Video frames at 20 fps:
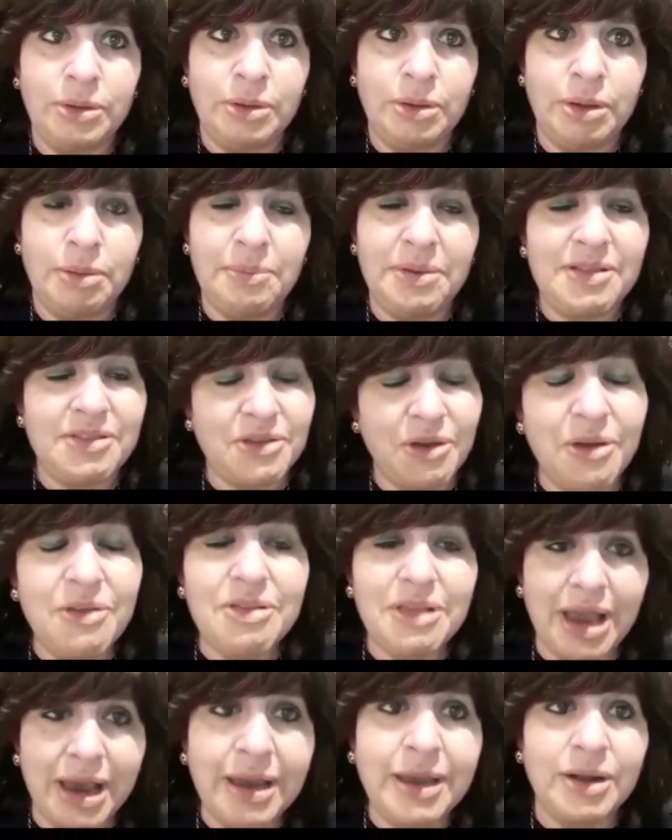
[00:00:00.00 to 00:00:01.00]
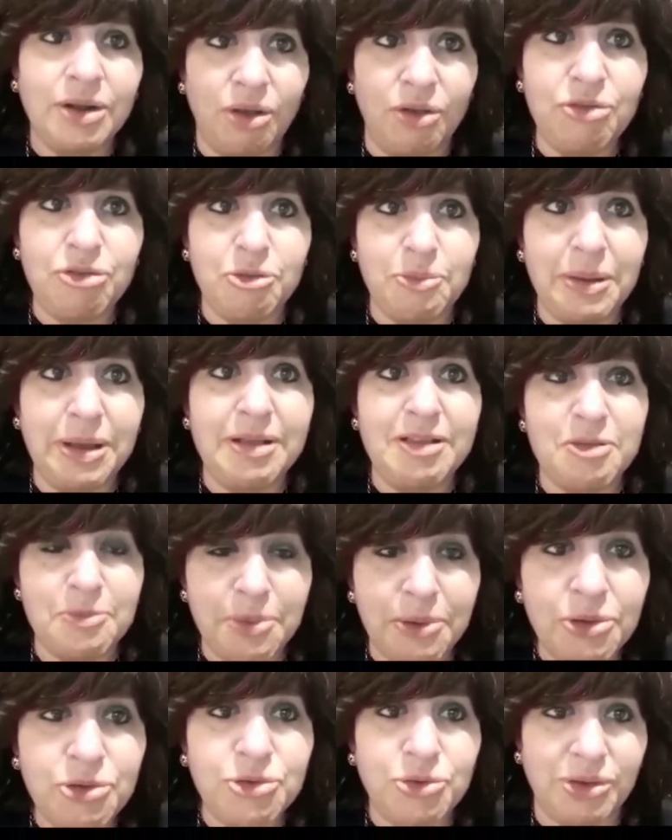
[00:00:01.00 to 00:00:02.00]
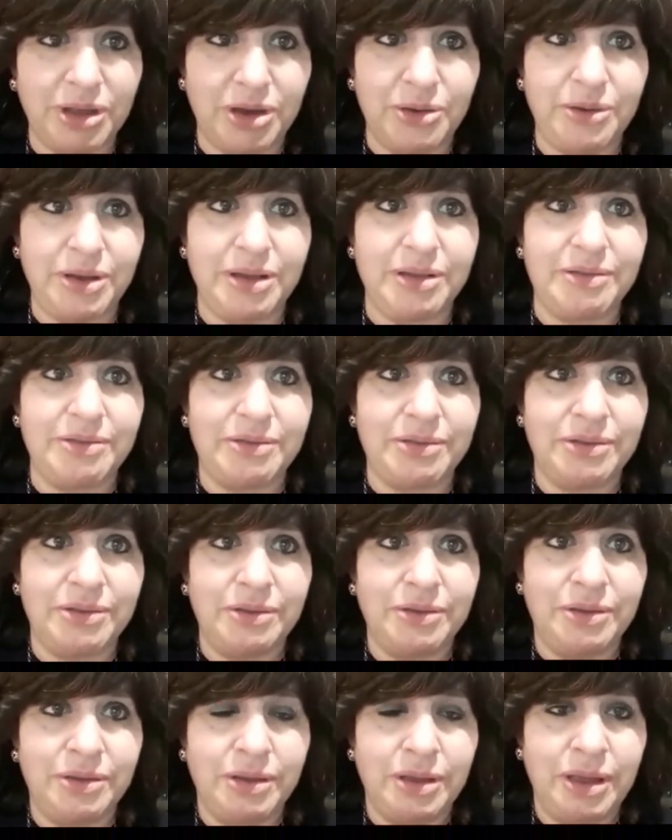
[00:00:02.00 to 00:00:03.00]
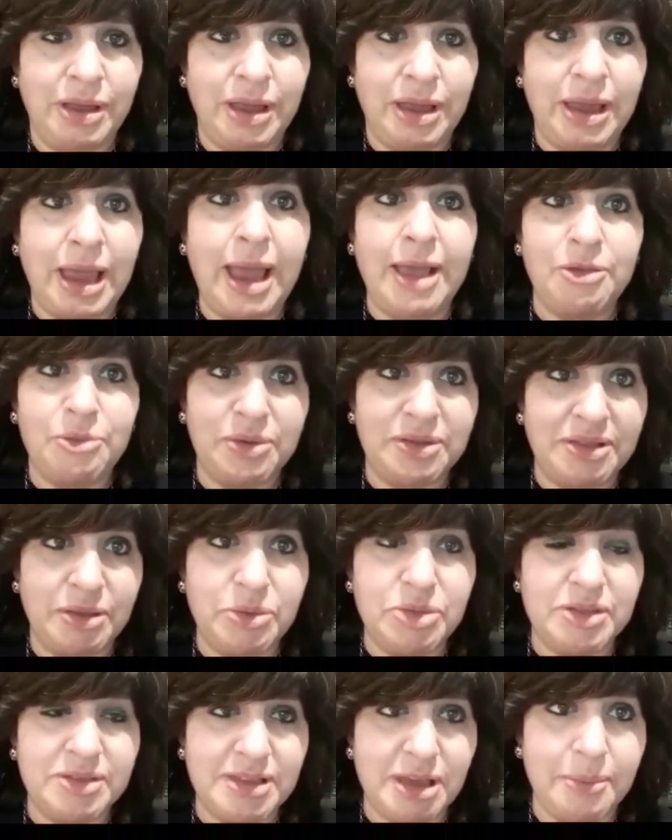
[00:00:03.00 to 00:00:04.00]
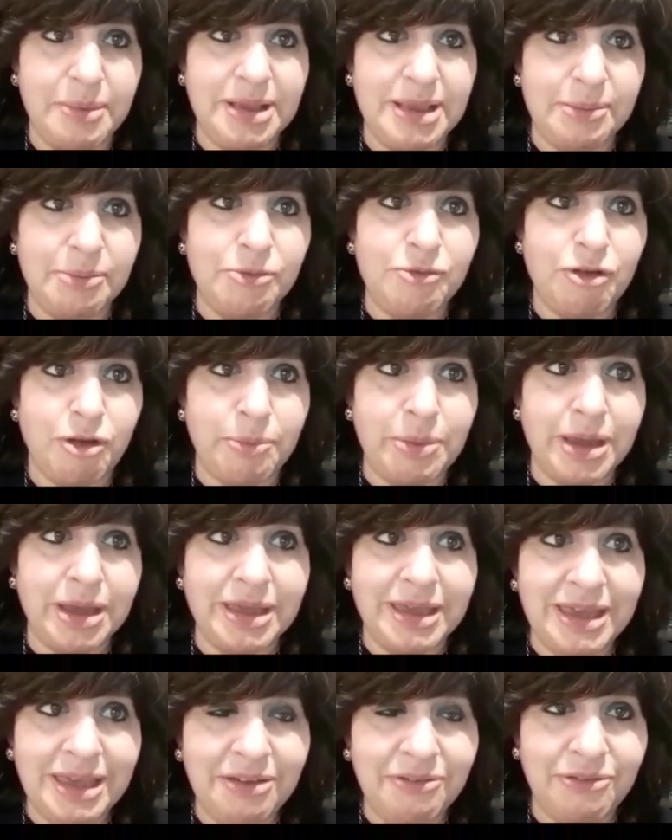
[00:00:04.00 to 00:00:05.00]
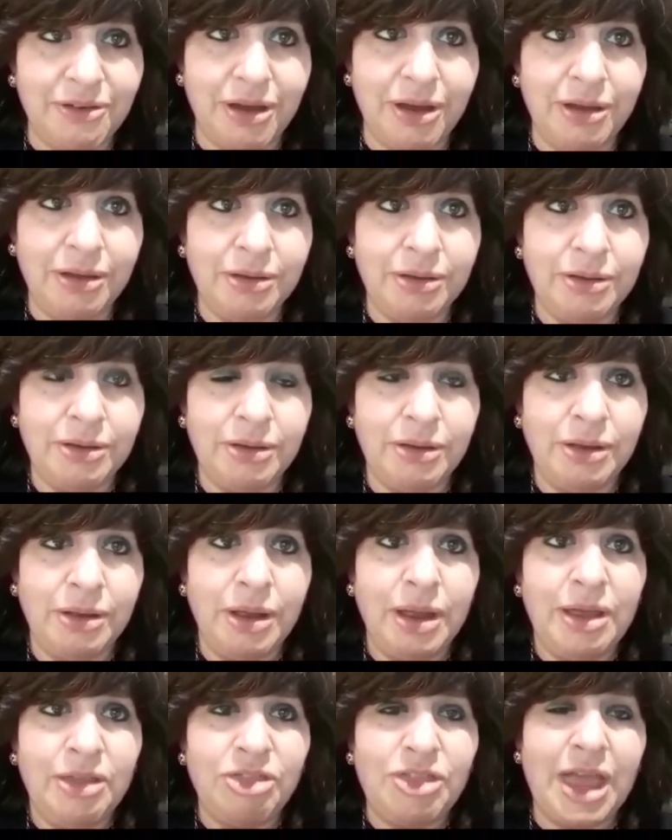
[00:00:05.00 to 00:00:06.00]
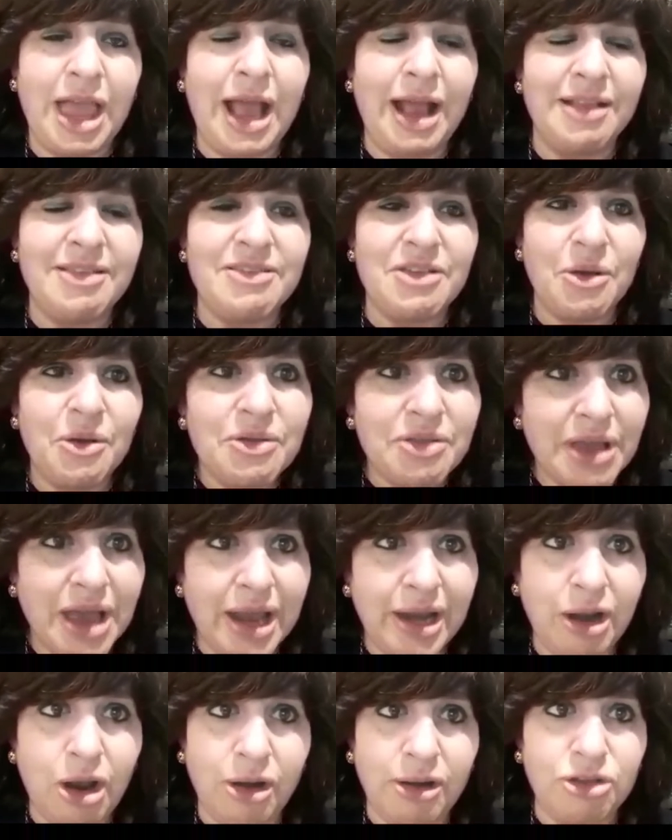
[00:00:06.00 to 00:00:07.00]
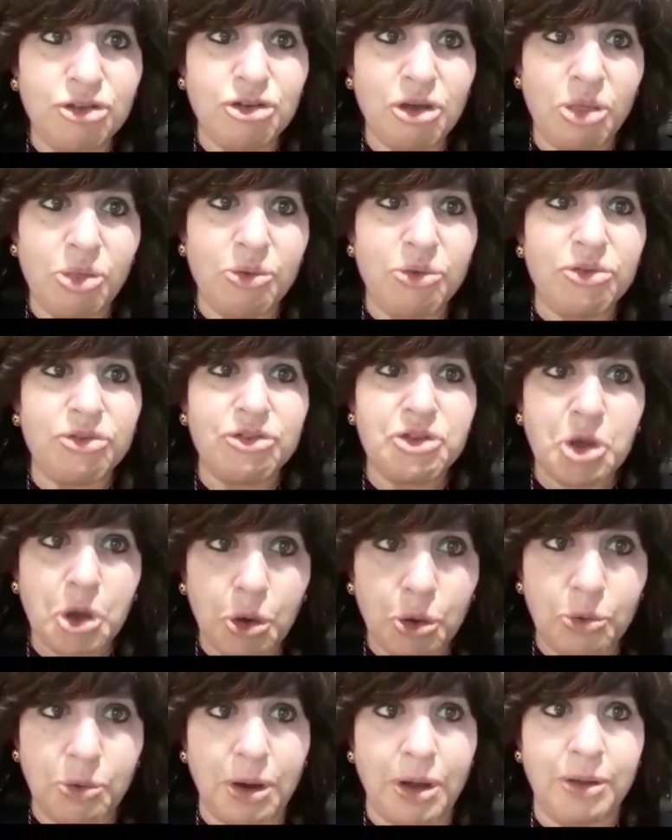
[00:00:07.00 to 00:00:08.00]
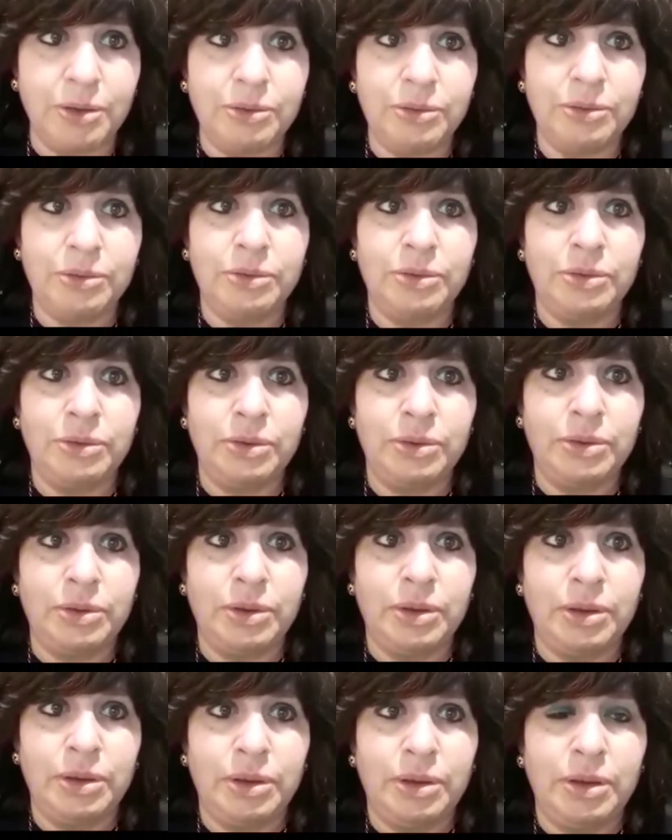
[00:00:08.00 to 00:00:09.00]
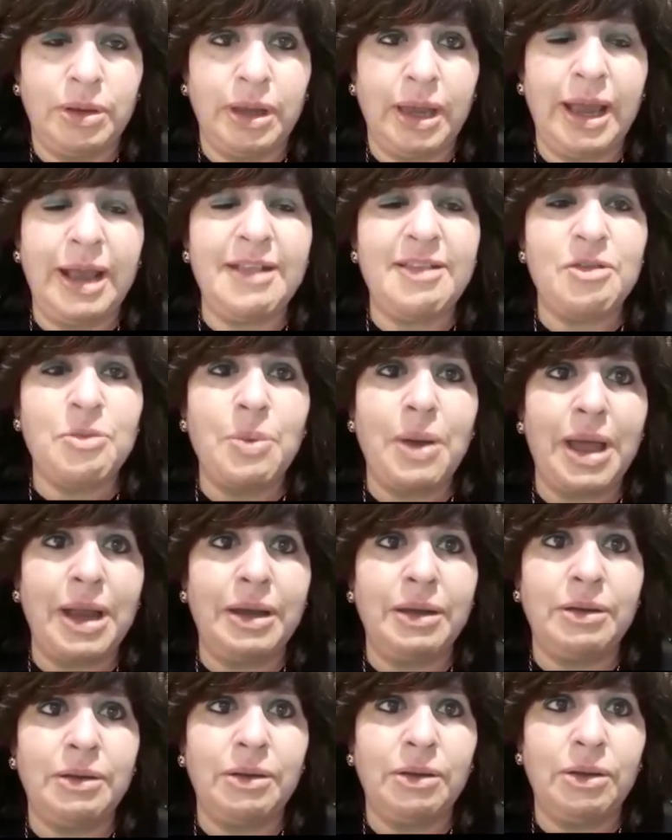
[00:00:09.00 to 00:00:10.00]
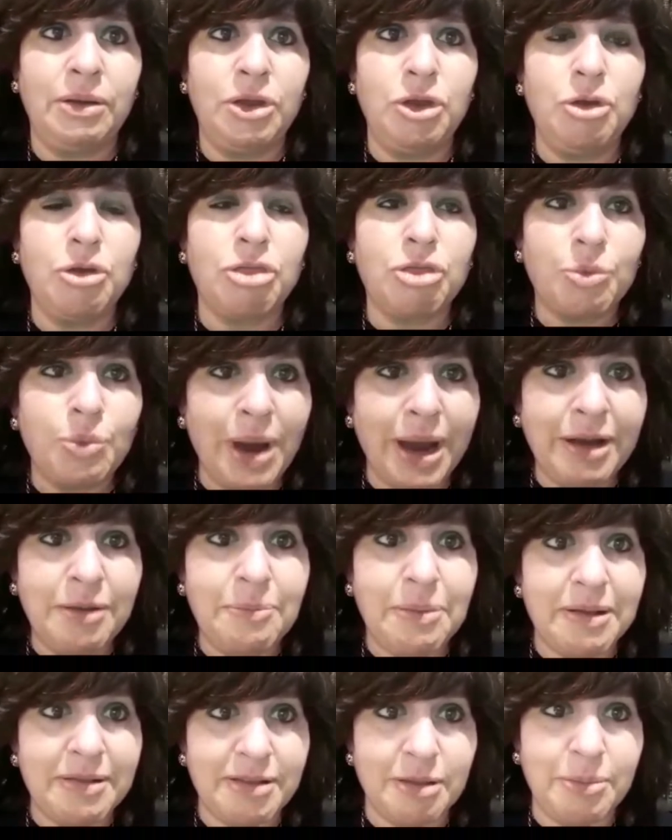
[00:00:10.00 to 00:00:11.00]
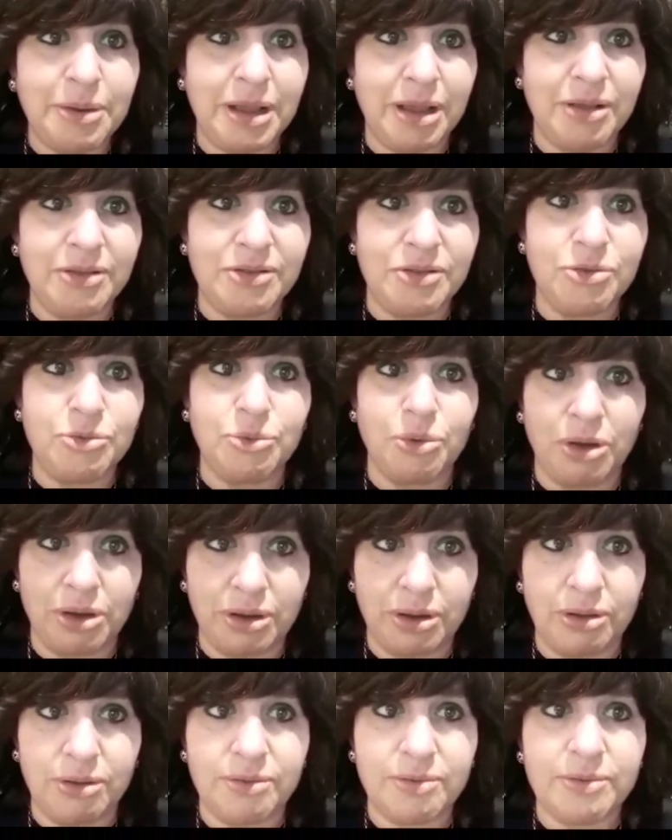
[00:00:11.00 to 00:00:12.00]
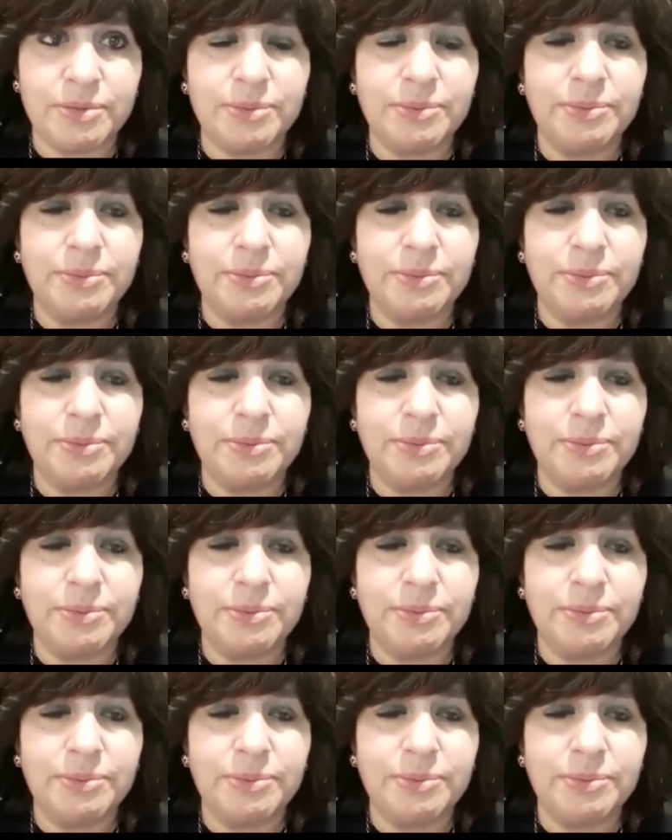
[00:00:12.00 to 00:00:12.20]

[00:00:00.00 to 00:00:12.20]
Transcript: But tsaras ayin can also be in spiritual areas. As we see with the Talmidim of Rabbi Akiva, they had tsaras ayin on each other's Torah. It's when you're threatened by somebody else's ruchnias.